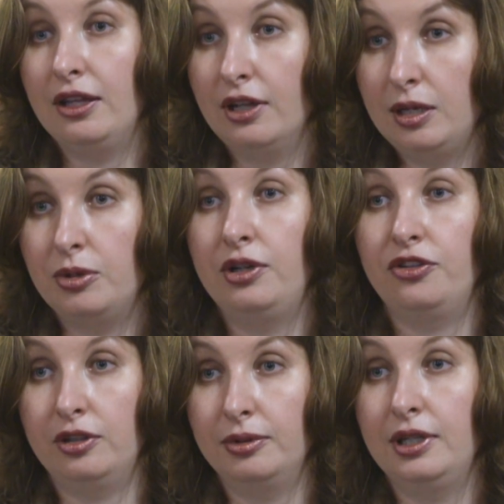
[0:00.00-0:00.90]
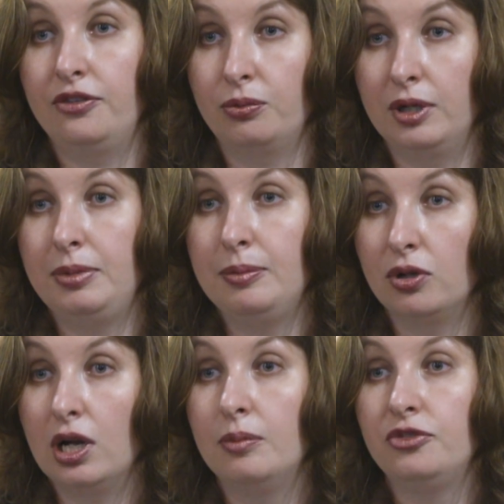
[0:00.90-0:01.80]
and libraries are a place where
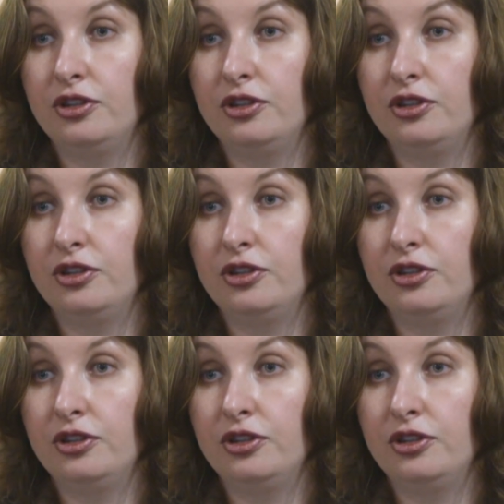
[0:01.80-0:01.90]
people come